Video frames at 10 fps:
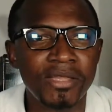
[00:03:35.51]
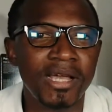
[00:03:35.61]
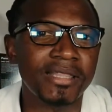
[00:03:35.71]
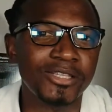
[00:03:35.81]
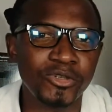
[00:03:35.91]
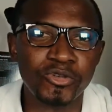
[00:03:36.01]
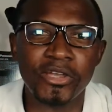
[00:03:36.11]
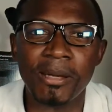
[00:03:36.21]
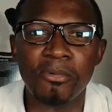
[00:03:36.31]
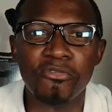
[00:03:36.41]
and the total
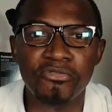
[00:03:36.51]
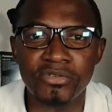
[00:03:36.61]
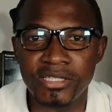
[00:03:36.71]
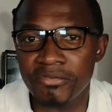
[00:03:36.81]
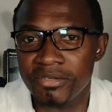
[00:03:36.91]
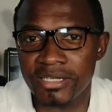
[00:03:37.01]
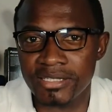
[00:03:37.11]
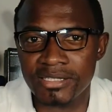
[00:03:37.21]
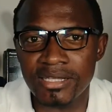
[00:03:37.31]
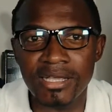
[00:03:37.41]
number of
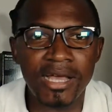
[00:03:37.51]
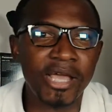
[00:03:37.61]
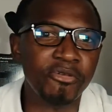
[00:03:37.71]
dividends I